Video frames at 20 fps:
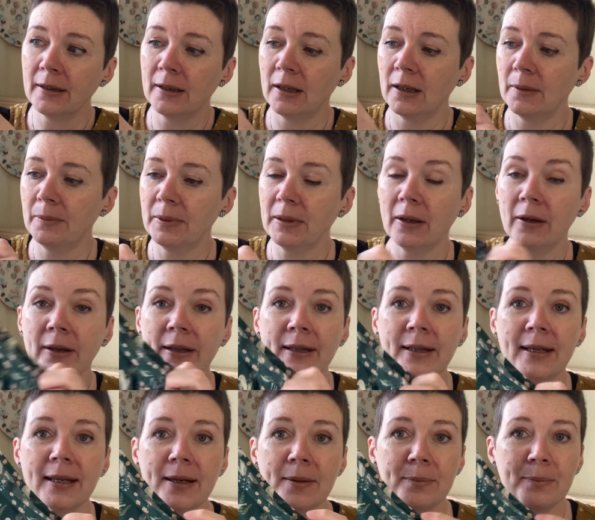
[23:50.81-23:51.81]

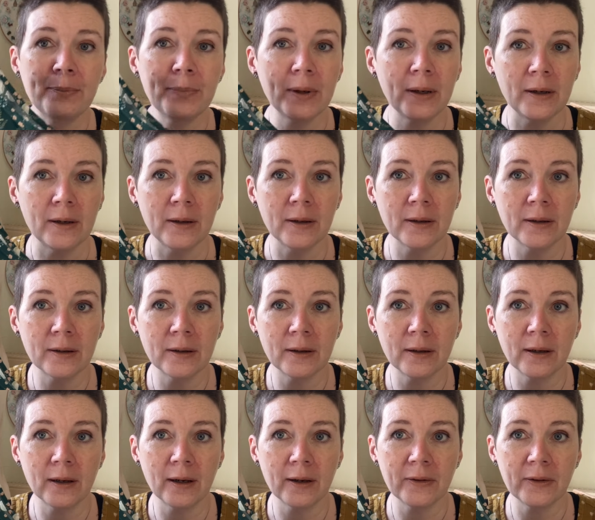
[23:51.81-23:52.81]
applying it, but
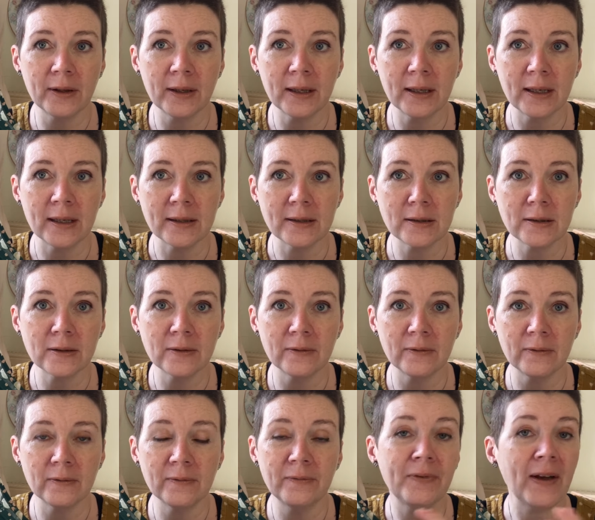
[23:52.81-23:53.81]
I think it's
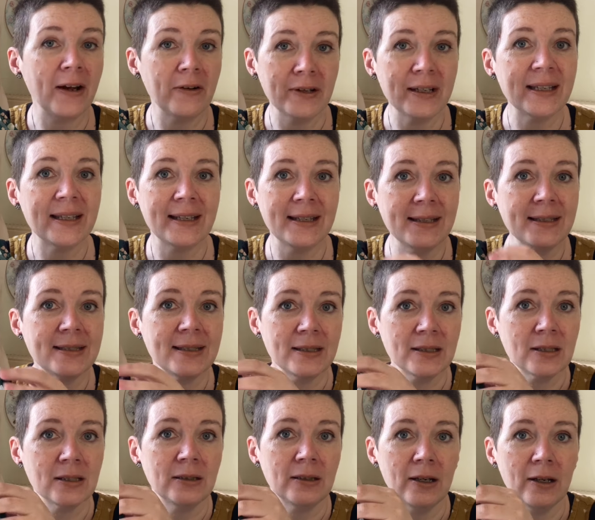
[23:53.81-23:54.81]
very easy
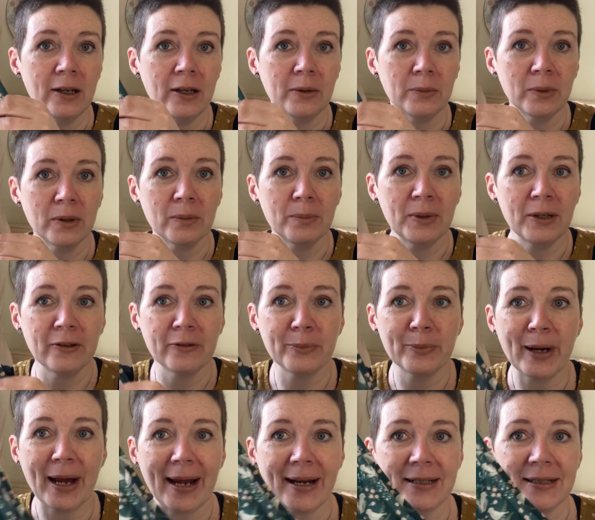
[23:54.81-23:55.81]
to learn with a bit of
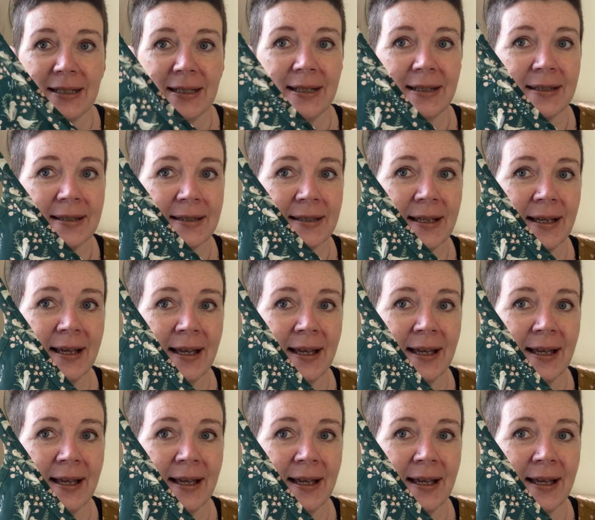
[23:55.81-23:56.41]
practice,